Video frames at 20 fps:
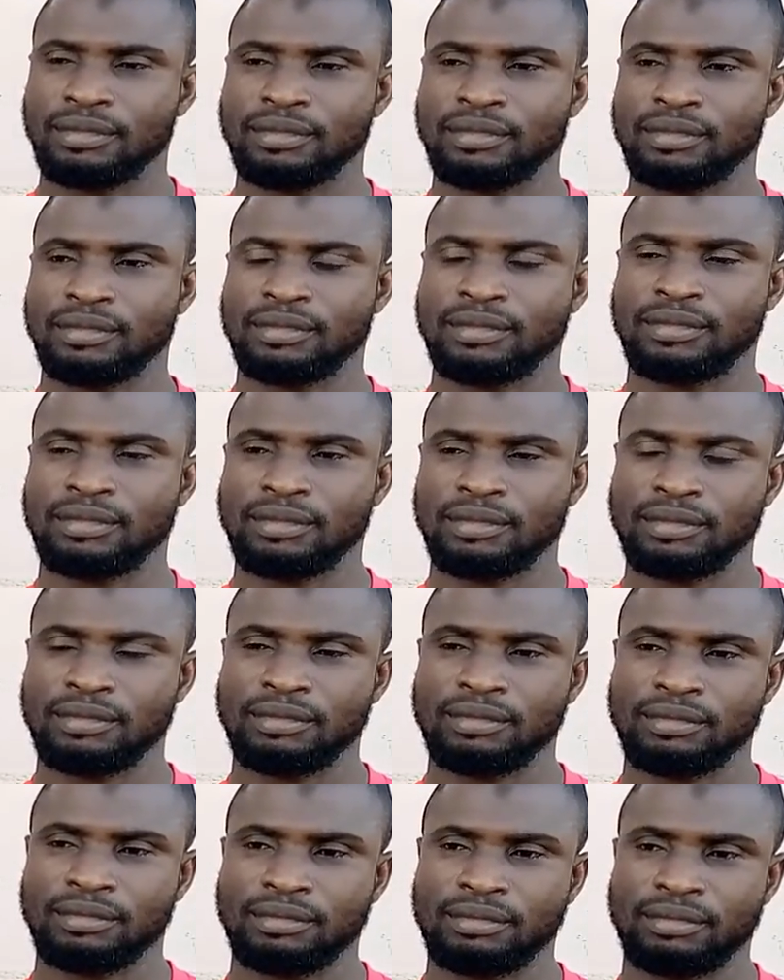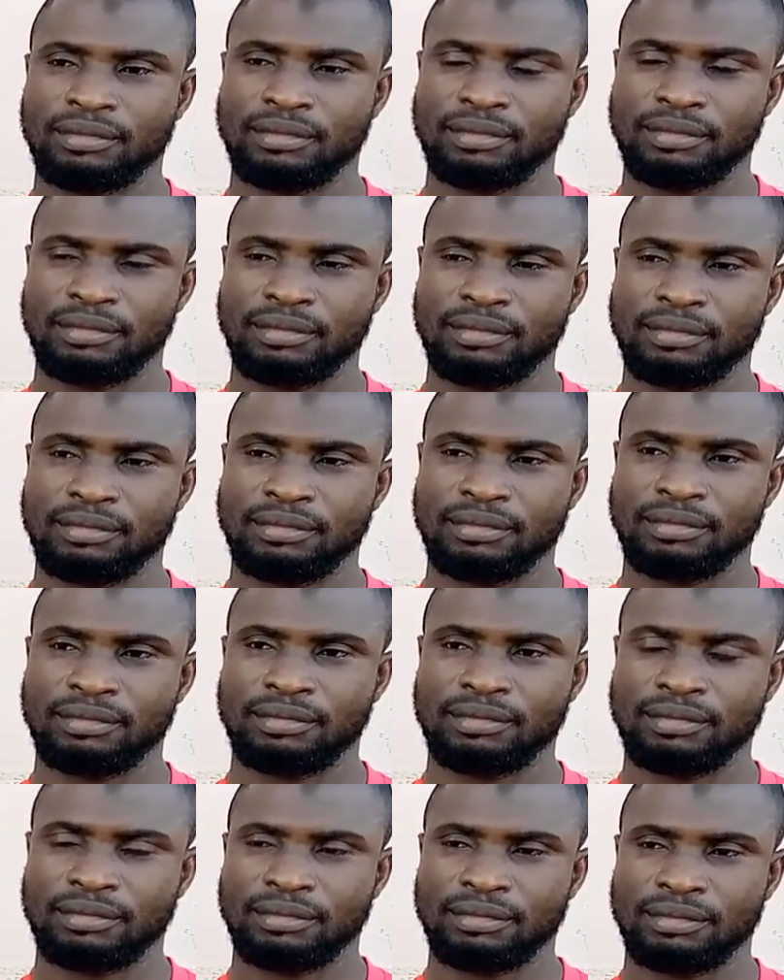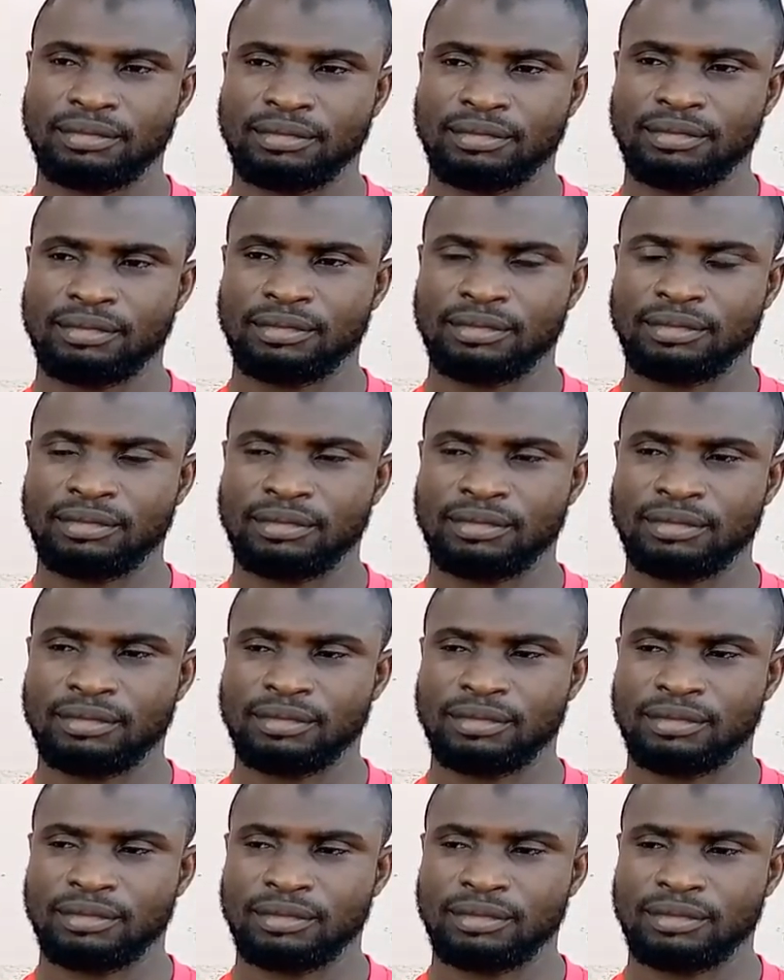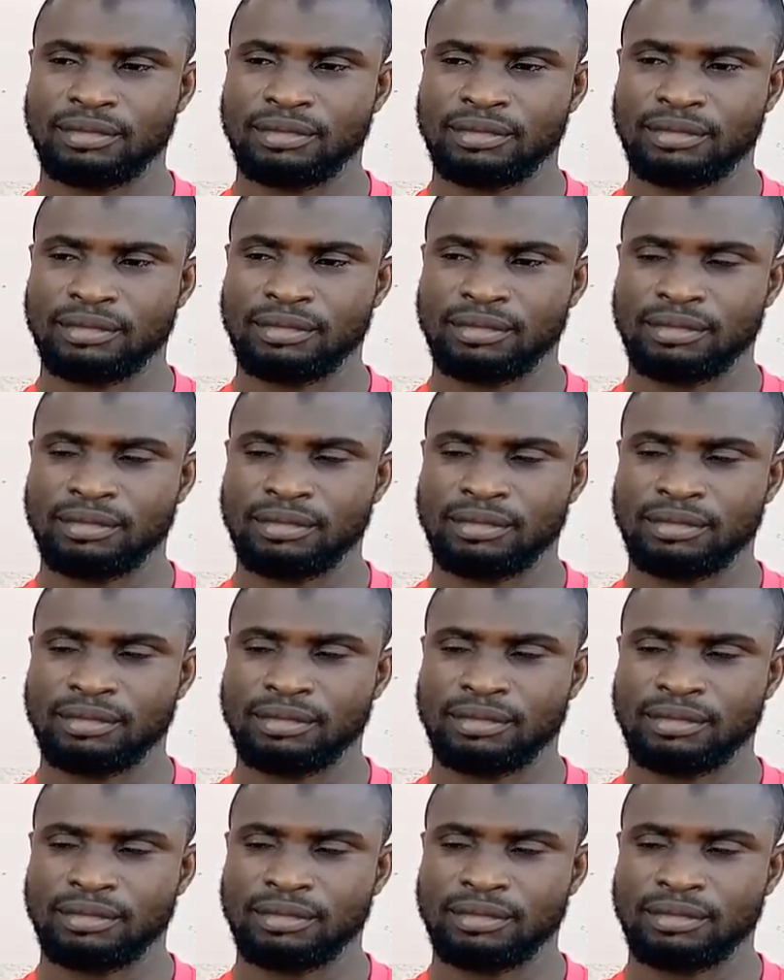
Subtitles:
[no speech]